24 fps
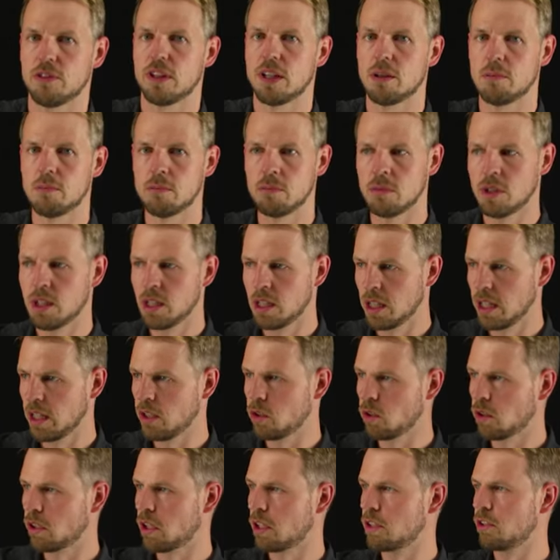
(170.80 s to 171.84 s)
them in
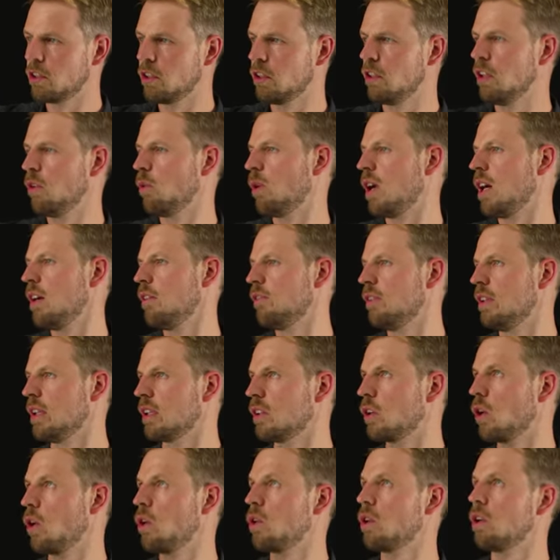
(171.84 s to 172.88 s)
order to derive the
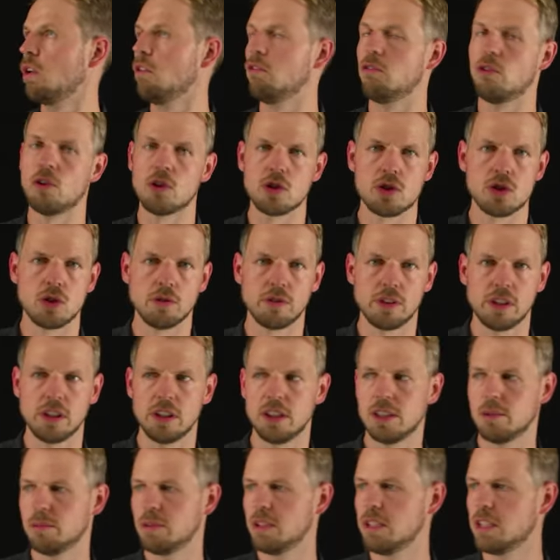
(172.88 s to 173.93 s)
kernel version of
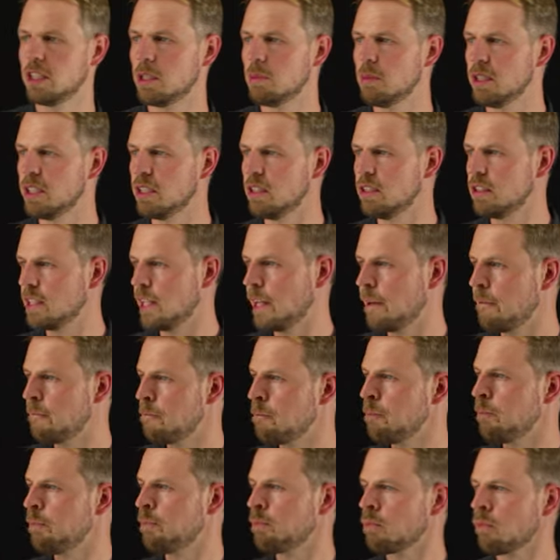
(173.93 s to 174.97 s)
EDMD in a minute.
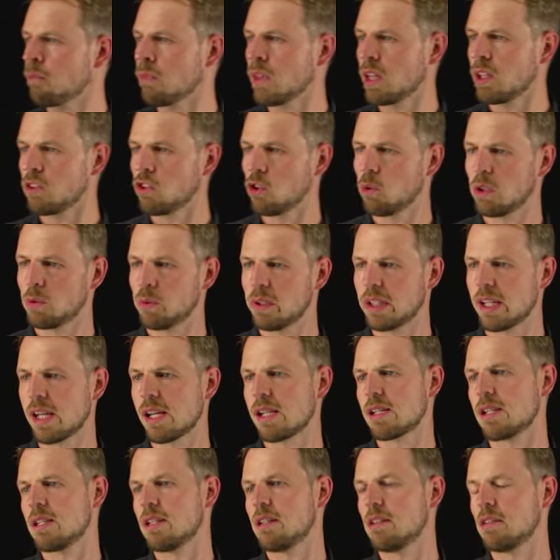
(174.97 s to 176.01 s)
So what we
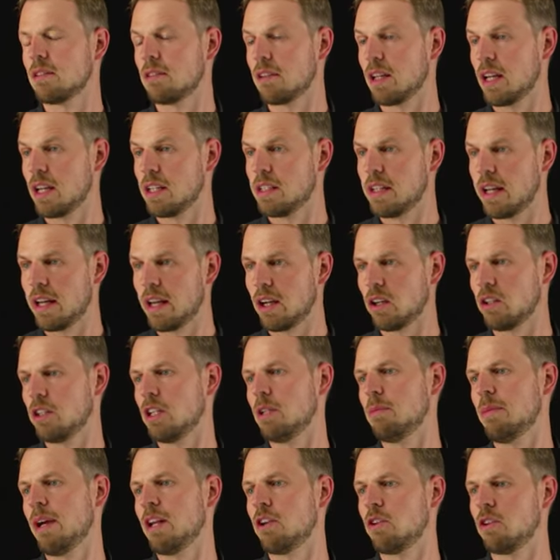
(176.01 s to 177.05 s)
get is a diagonal
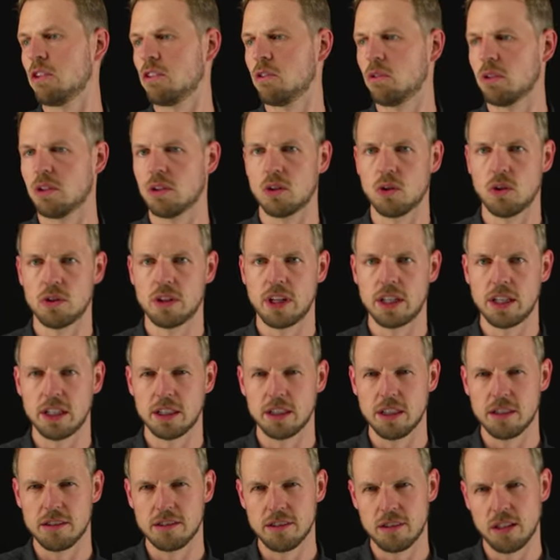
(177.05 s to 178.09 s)
matrix containing
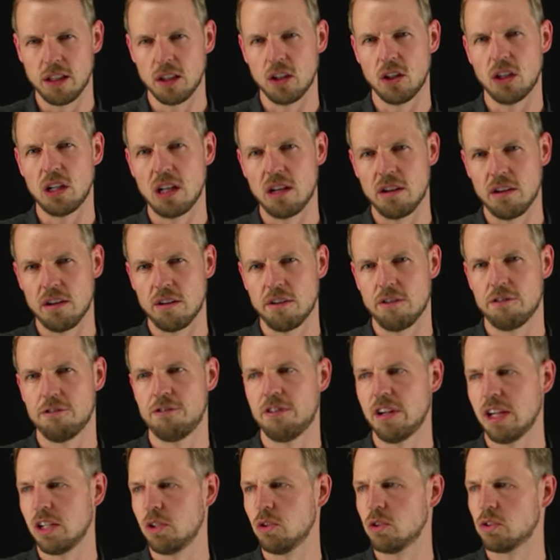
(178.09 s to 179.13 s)
the singular
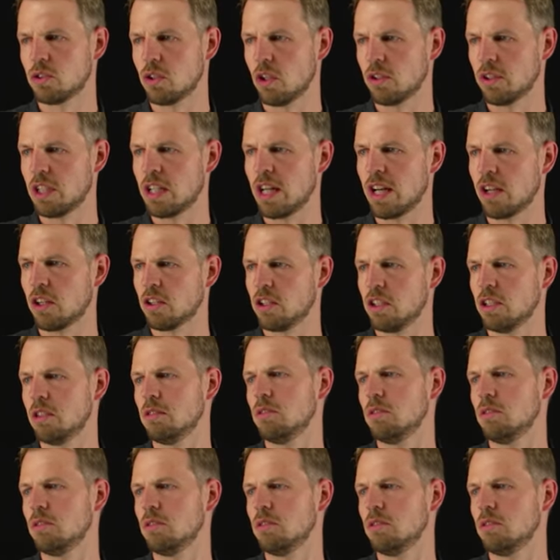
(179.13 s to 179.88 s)
values on the diagonal,